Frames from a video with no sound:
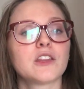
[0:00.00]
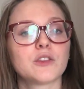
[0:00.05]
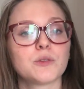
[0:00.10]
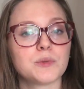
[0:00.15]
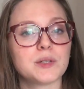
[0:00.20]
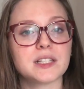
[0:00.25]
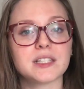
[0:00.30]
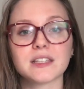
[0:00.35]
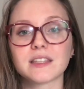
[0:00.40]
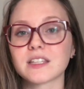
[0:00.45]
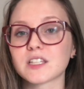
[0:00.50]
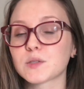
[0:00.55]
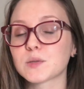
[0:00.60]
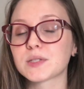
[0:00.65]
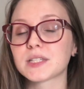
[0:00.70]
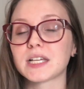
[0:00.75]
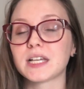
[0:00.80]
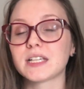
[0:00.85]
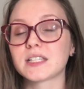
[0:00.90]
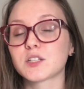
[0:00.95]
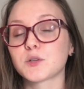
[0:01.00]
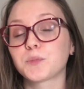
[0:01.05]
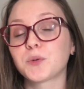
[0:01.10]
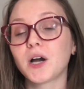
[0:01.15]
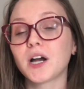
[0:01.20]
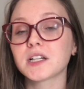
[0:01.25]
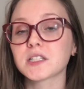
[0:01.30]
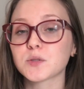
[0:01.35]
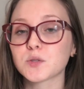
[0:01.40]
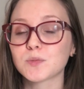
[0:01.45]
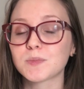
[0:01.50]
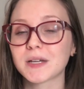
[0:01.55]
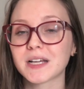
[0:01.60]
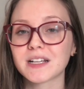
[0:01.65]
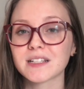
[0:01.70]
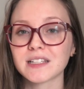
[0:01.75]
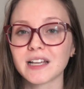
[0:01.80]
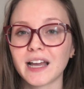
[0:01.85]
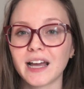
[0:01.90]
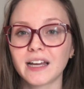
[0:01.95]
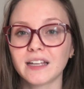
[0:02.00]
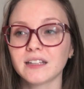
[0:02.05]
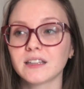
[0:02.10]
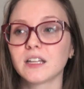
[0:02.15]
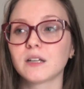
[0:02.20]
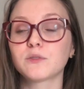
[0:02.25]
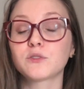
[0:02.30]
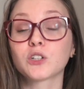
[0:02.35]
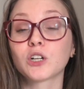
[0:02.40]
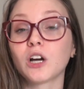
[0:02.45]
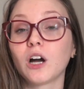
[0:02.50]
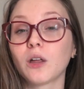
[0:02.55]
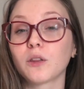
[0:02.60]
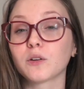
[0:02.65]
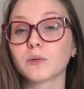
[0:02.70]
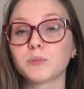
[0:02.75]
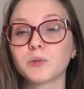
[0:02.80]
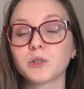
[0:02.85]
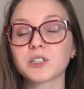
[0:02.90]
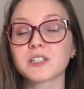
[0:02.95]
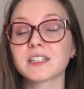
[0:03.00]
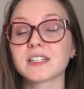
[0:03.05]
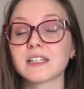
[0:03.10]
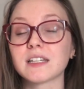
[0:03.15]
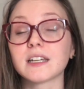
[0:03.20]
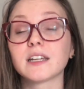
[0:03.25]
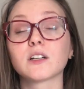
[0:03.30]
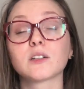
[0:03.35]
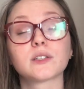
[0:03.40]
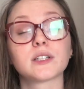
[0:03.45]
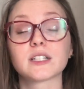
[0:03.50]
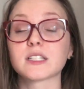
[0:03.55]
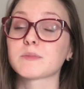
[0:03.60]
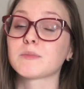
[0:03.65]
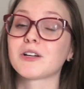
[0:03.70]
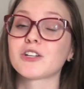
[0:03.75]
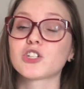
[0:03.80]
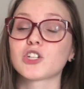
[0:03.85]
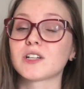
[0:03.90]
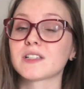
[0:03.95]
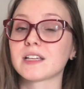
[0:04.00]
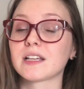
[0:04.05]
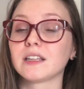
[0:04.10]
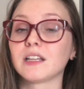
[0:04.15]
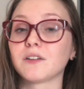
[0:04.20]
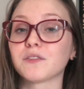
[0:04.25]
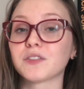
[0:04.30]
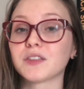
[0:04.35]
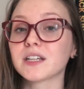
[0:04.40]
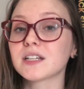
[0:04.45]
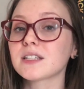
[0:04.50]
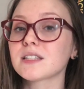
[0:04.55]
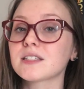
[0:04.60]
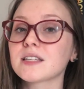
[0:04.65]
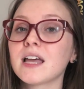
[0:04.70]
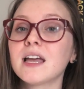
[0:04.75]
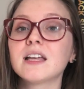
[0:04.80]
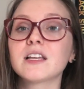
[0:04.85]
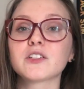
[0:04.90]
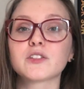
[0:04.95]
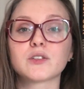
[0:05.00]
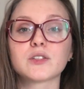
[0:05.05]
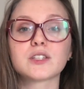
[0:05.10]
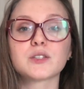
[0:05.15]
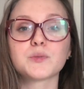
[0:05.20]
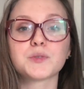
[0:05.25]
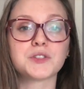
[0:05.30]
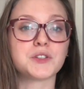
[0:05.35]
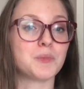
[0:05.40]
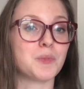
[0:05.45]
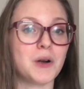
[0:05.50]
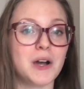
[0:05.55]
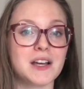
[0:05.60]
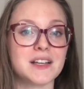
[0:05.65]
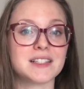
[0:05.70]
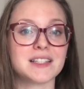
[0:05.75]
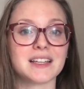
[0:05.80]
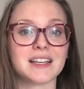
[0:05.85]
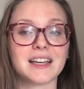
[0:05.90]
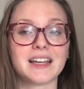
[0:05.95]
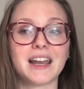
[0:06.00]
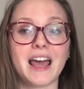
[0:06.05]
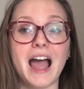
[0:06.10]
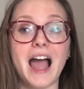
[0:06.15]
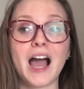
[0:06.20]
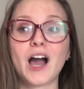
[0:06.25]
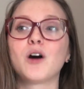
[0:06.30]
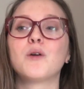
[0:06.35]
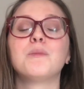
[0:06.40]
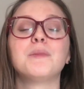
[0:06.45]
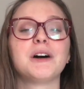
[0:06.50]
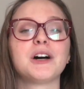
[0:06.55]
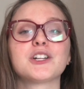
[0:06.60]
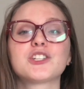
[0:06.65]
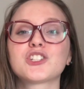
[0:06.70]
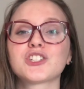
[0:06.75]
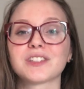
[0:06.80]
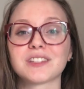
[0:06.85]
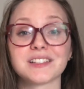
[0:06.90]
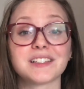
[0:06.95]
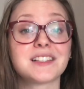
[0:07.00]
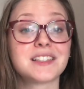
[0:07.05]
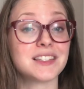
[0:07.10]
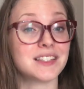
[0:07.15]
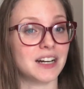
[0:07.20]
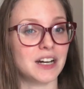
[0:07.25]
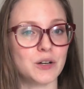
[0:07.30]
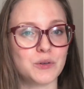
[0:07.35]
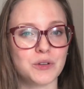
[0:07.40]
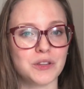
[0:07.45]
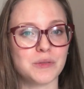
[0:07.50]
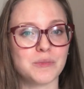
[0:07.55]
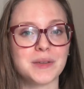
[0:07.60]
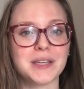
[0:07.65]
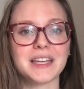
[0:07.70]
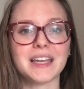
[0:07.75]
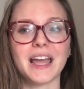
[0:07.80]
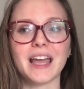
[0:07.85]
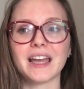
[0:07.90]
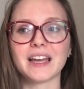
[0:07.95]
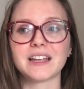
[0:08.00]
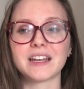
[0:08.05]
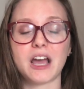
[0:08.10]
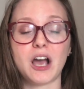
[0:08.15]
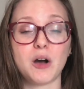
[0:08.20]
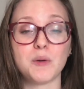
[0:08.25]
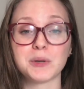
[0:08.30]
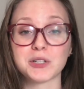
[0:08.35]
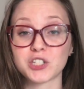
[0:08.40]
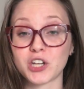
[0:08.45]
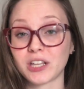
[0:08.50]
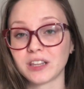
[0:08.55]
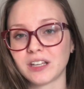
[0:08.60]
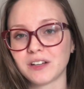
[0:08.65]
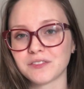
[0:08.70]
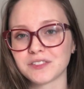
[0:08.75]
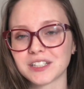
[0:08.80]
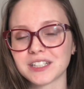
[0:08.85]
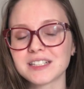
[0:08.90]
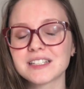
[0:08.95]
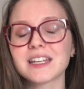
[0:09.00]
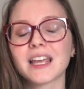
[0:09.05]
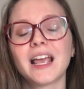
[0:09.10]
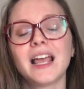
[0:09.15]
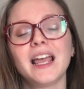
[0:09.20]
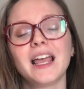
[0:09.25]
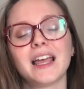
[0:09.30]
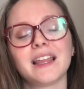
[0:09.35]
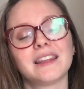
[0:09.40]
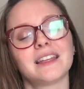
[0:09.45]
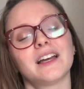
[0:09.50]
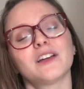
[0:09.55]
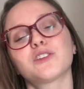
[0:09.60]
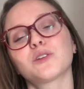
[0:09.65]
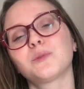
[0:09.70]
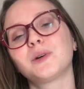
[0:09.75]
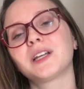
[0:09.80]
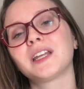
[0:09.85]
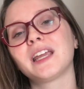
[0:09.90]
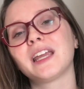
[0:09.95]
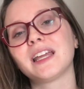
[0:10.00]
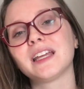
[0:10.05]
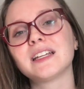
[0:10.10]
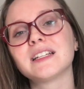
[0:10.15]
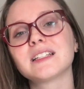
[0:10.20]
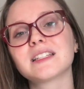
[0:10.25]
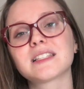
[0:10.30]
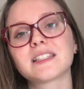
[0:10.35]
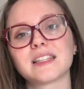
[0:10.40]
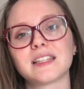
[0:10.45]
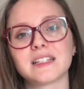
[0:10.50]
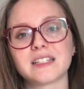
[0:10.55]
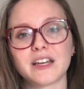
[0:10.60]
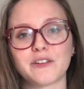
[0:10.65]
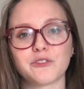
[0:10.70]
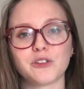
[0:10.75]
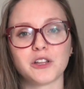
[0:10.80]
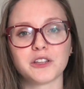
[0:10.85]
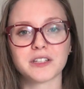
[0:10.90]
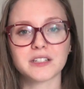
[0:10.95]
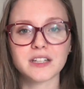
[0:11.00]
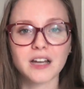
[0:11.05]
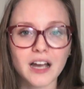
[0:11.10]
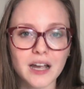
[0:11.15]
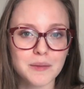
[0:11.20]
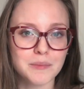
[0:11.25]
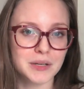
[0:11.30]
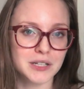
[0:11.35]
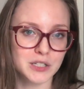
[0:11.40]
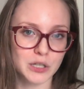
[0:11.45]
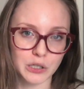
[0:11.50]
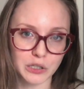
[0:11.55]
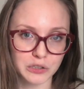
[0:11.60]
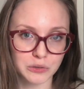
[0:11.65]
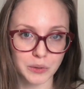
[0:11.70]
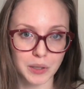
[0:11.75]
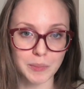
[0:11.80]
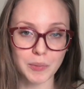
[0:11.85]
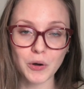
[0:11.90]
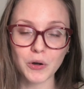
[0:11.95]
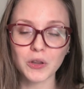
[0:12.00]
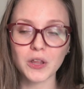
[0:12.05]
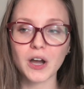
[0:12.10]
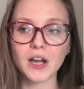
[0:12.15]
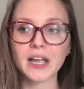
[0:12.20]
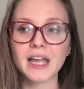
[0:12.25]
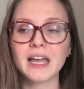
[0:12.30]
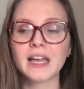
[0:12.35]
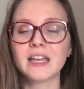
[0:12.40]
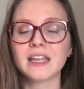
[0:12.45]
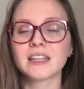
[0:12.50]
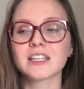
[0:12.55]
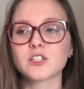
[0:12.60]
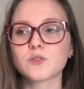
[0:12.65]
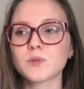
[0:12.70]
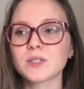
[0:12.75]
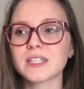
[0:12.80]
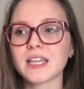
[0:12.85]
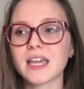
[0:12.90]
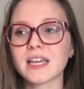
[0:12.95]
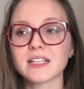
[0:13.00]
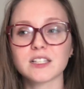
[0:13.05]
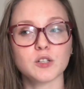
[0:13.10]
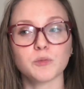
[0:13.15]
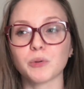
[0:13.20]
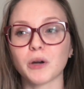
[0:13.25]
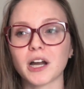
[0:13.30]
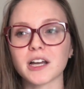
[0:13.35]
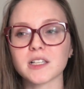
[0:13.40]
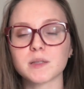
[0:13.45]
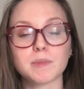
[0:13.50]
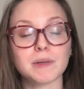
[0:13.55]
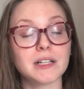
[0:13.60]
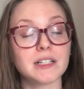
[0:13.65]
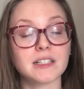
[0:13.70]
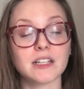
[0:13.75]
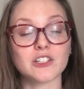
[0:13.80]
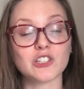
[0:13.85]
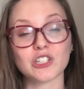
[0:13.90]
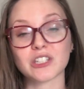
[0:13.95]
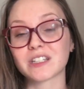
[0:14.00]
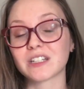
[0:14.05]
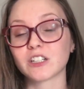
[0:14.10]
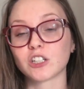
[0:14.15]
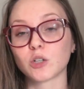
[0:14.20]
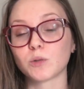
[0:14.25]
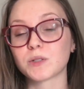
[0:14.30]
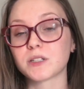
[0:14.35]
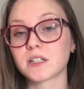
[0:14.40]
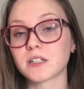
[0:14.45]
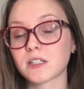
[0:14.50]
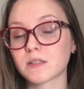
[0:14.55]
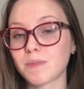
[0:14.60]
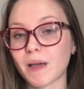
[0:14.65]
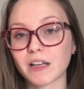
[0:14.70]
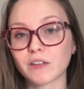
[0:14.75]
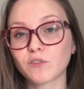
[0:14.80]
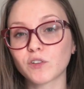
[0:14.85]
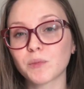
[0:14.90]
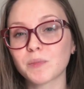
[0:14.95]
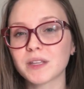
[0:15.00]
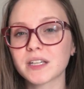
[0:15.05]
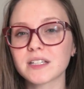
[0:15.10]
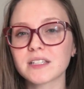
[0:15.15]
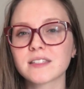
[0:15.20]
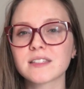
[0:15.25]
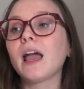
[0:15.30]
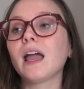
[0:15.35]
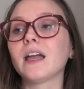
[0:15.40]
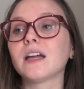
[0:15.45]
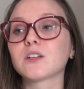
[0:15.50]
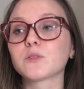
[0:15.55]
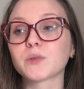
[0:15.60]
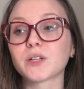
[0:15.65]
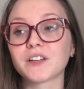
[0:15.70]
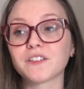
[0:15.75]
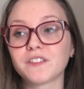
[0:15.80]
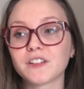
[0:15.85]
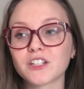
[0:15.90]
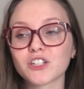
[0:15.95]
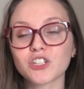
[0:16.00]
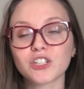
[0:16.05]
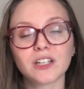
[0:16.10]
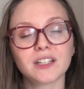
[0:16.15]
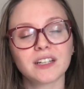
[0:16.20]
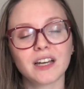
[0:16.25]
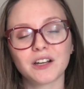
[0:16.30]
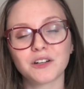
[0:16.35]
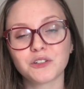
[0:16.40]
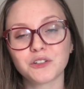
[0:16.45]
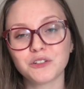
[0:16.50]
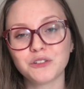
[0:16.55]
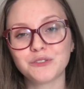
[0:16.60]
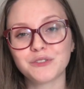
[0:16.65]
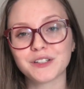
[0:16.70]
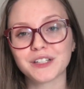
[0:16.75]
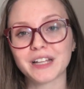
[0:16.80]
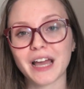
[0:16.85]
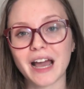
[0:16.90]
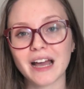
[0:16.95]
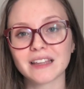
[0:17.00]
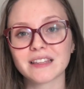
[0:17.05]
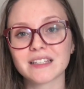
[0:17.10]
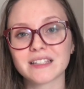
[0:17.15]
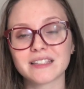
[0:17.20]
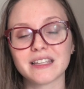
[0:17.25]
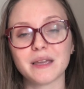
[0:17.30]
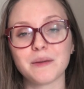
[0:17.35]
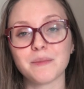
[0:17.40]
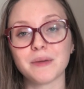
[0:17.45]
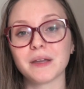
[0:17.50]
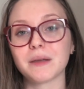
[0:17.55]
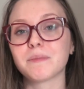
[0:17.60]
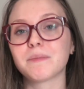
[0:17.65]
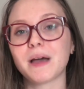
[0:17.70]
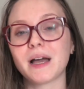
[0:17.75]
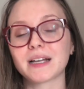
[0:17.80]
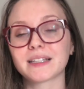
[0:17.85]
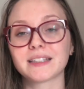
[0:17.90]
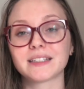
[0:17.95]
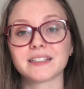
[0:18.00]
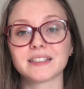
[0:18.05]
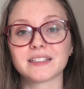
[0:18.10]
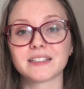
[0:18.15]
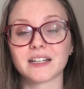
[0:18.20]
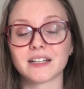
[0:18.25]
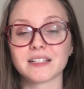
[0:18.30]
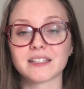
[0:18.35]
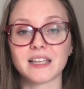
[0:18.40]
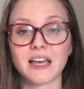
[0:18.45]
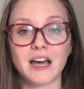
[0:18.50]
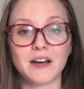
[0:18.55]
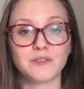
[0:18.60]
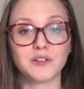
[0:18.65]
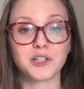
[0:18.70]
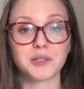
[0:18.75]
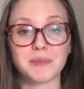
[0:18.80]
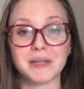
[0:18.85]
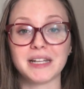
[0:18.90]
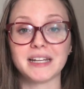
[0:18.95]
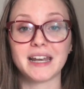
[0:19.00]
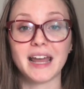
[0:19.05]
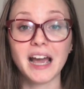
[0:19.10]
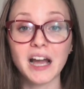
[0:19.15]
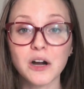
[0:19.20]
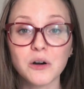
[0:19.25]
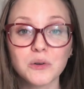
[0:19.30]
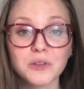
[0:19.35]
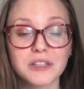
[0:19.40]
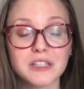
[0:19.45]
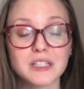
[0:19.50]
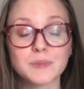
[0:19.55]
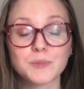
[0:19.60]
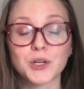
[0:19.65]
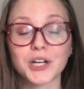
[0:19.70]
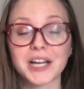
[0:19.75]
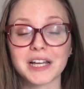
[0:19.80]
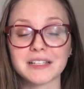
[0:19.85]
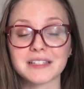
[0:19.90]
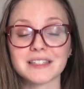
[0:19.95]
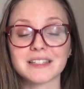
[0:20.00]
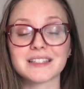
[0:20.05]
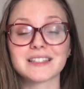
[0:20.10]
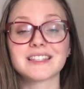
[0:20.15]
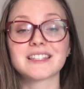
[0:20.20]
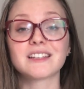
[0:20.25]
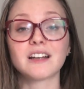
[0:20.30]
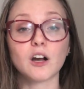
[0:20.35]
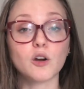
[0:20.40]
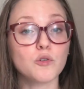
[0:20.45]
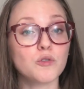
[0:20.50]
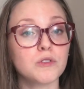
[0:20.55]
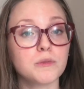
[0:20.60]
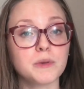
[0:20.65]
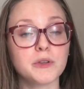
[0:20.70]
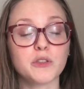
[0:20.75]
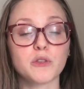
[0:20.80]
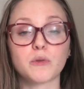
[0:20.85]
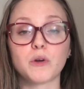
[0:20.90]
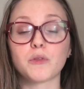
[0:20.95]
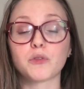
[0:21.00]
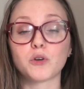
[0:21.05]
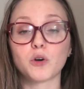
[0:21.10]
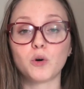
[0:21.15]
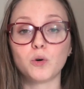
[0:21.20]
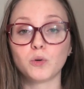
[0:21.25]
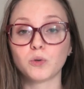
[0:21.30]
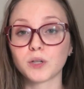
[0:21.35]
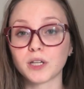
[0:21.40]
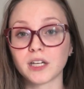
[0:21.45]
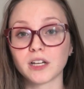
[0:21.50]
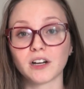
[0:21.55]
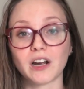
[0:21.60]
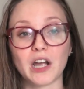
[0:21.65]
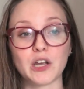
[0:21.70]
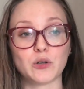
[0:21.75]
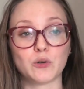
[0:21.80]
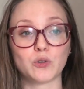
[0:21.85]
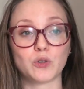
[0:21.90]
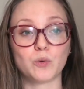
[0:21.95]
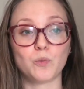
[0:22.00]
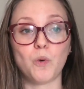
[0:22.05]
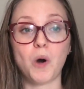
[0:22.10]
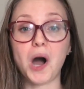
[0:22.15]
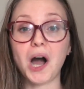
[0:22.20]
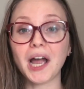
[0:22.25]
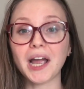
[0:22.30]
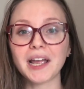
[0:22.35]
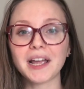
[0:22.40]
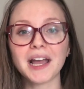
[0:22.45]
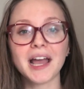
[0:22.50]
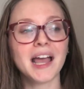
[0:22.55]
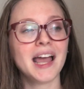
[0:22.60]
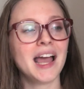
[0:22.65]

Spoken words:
The reason this was a surprise was because I hadn't loved her other books nearly as much as I loved this, so this was surprising and how much this stuck with me and how much I loved it. And the other one is The Devil All the Time by Donald Ray Pollock. This was a surprise because I just didn't know what to expect from this. And when I finished it, I don't know if it had the same impact that it does have on me now. This book has stuck with me throughout the whole year. I don't know why.